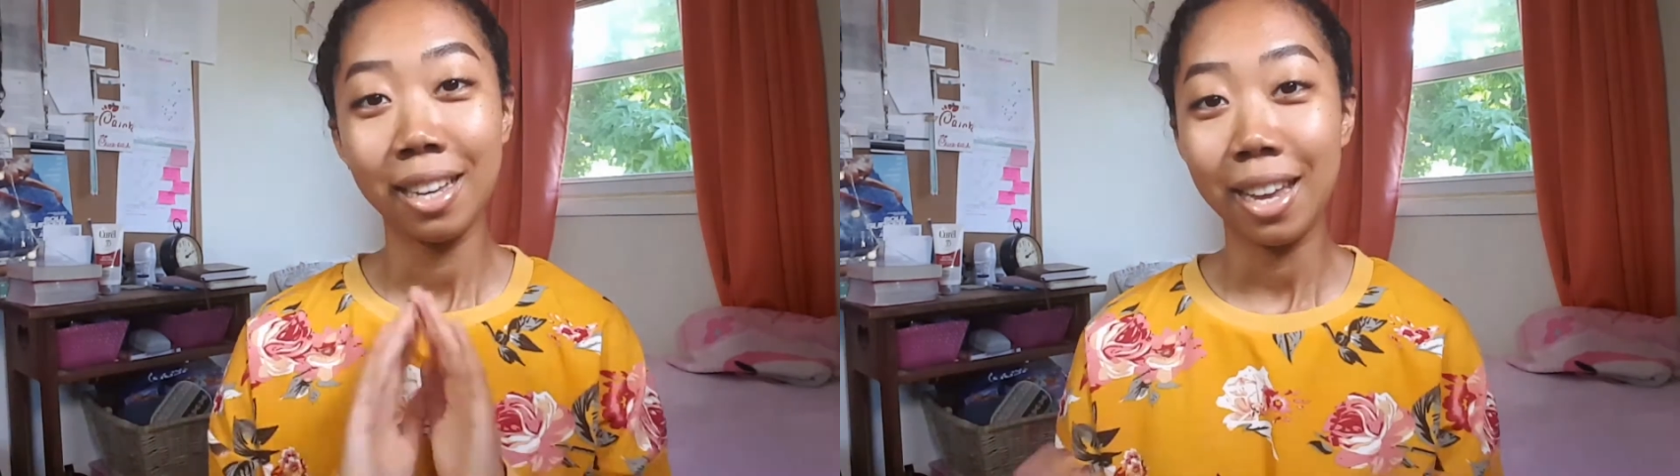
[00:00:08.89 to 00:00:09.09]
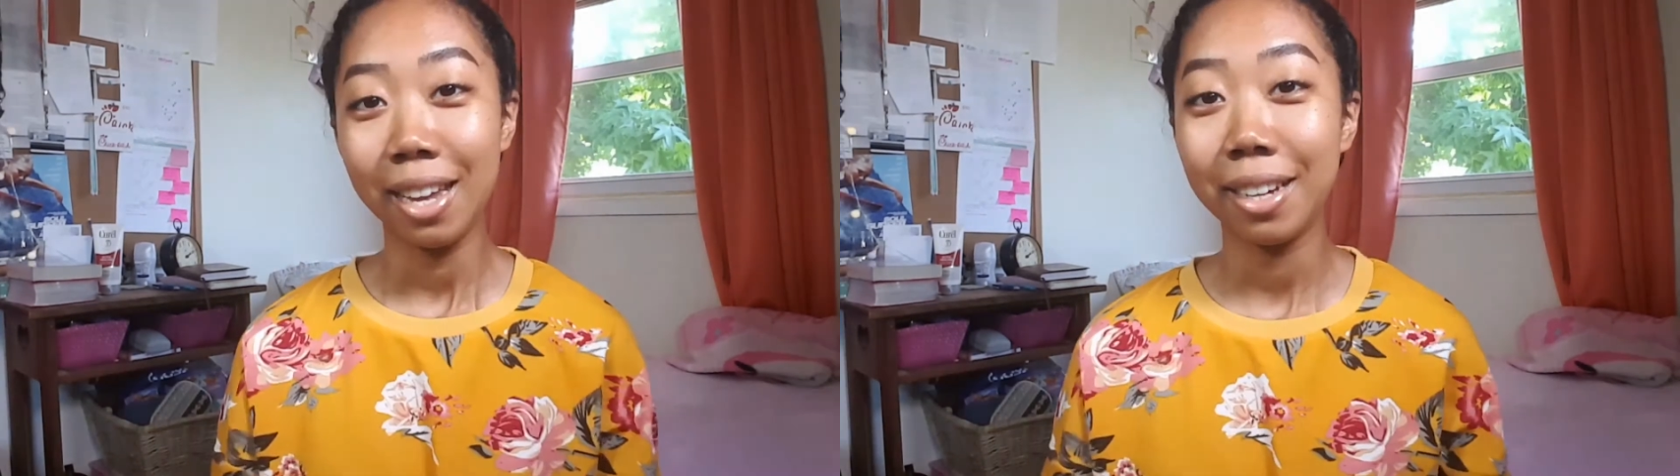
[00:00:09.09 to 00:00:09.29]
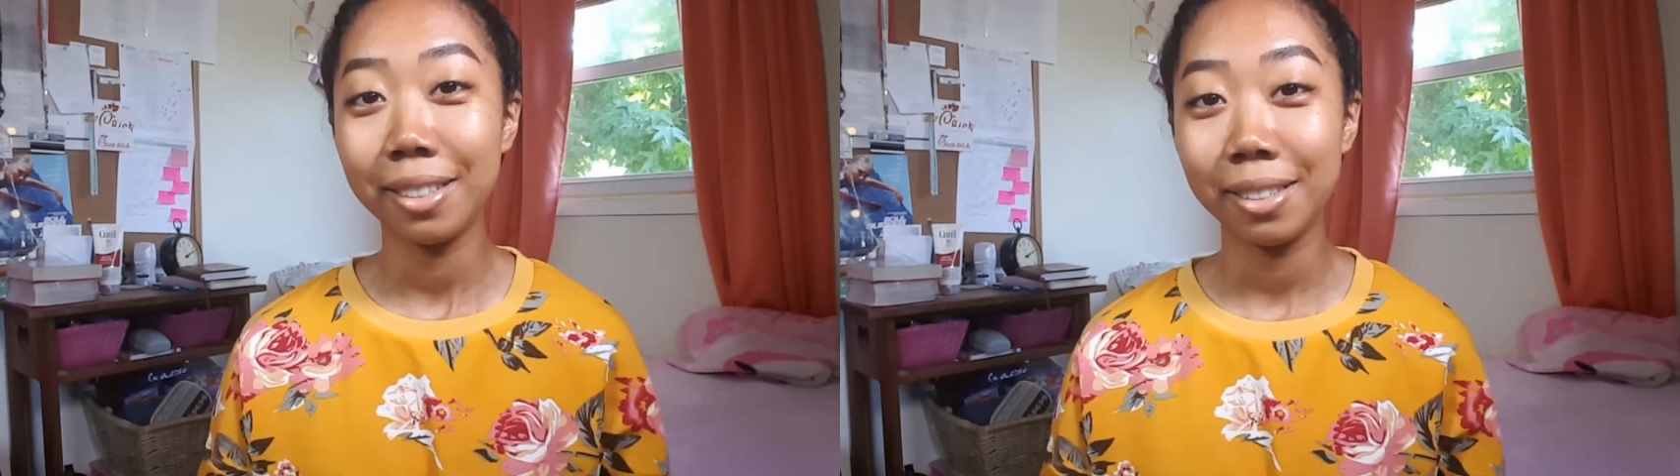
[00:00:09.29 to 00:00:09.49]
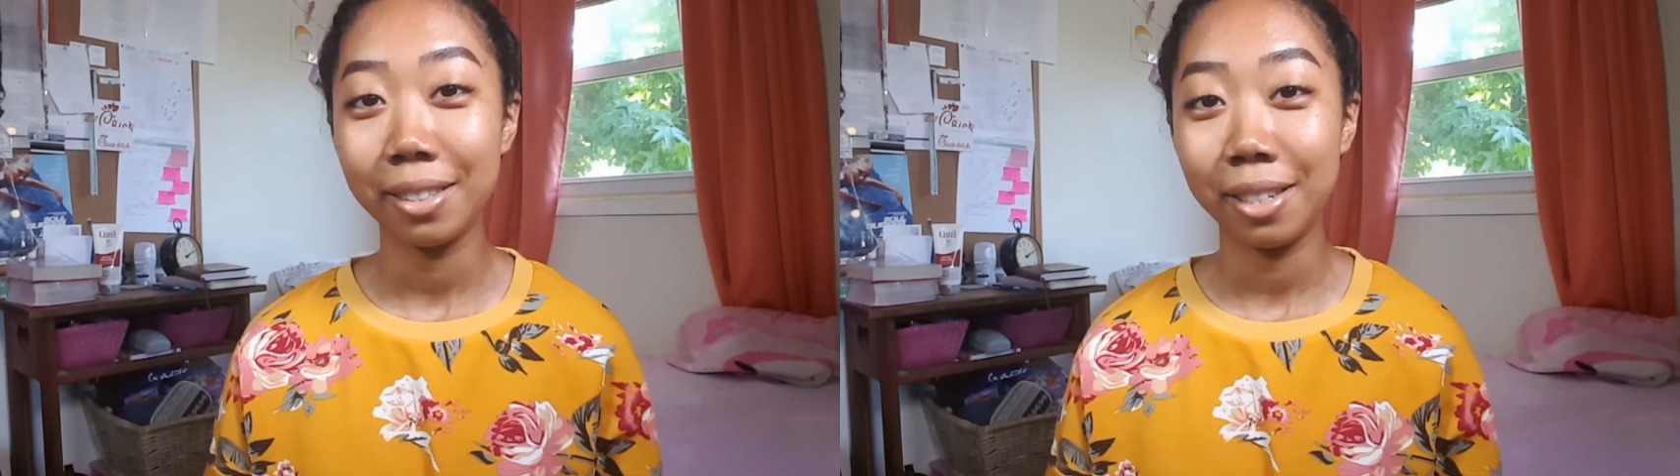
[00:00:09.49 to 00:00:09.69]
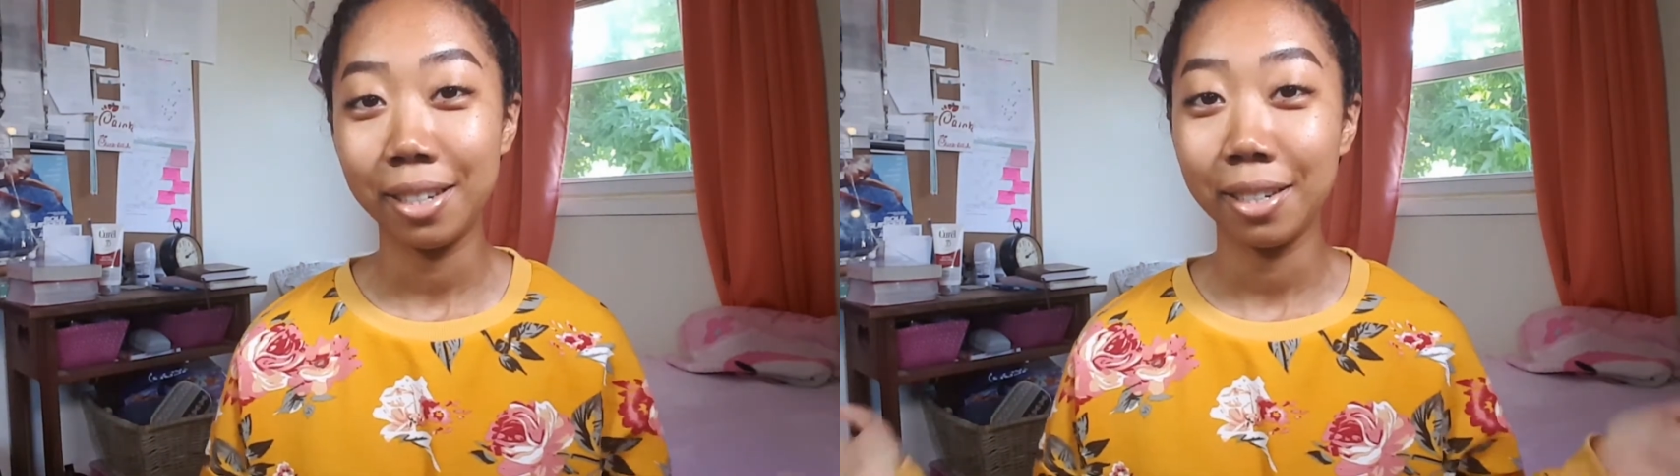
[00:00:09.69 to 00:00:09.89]
Hey guys, it's
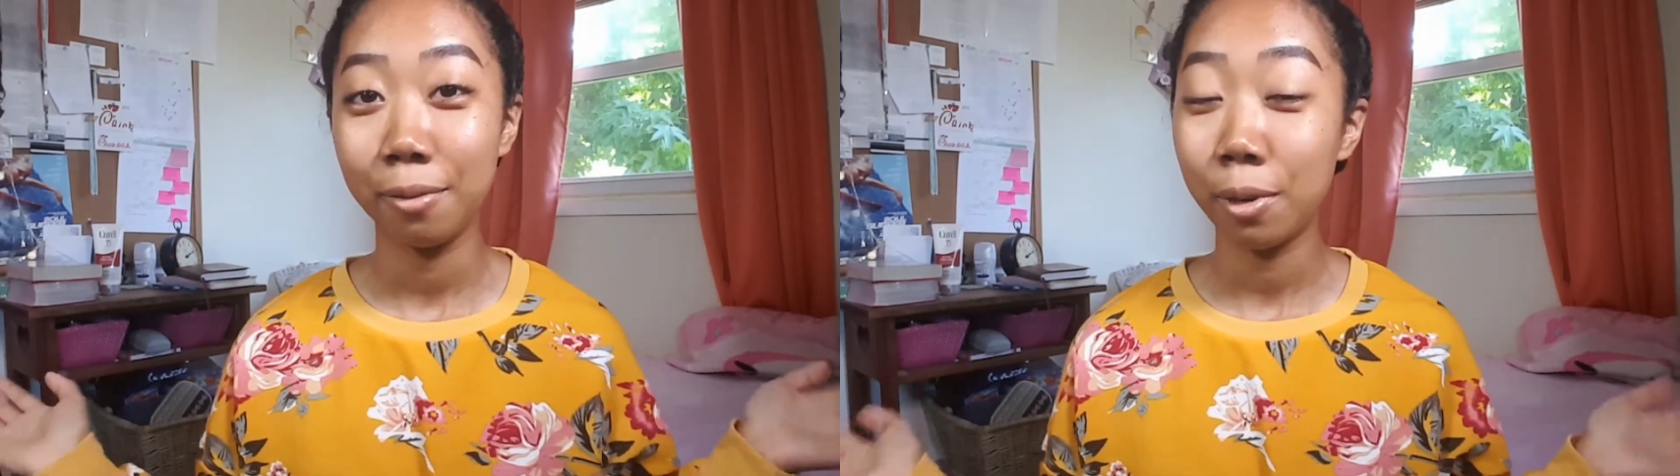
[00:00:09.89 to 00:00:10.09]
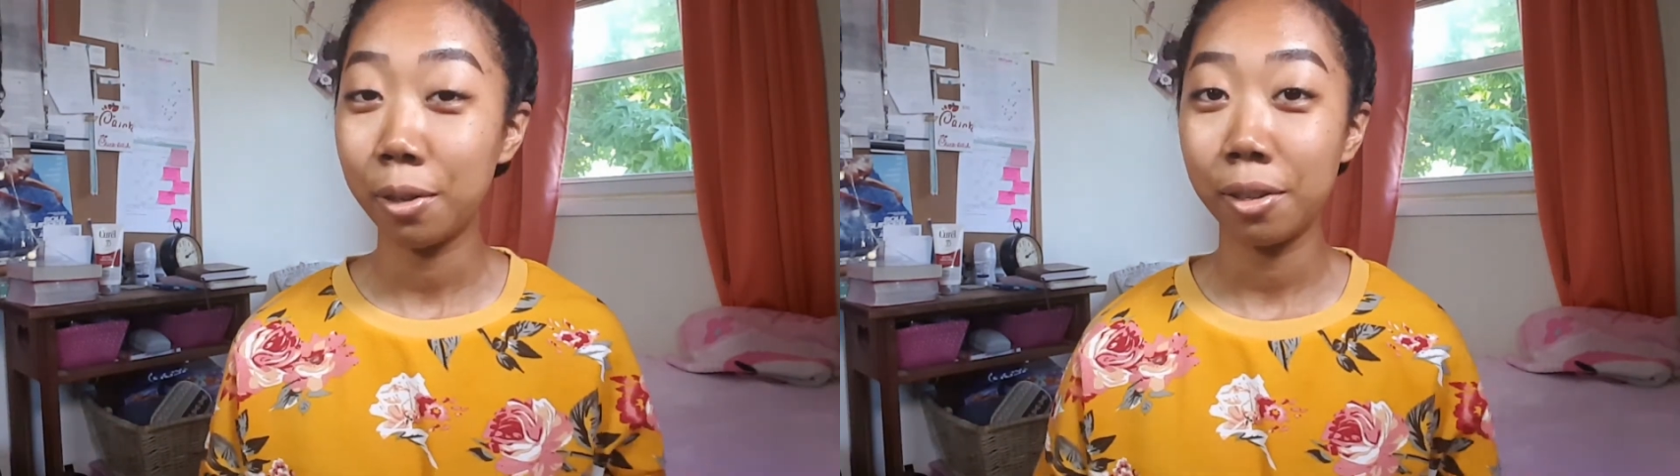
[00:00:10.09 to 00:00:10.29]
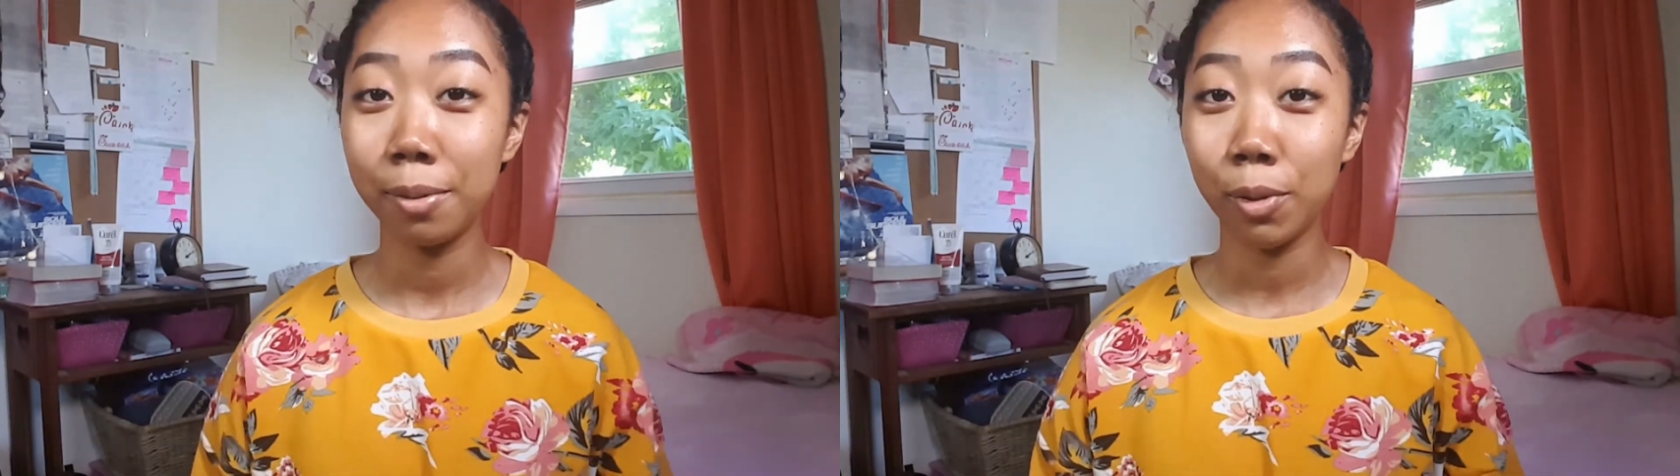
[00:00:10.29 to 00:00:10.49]
Tia. Welcome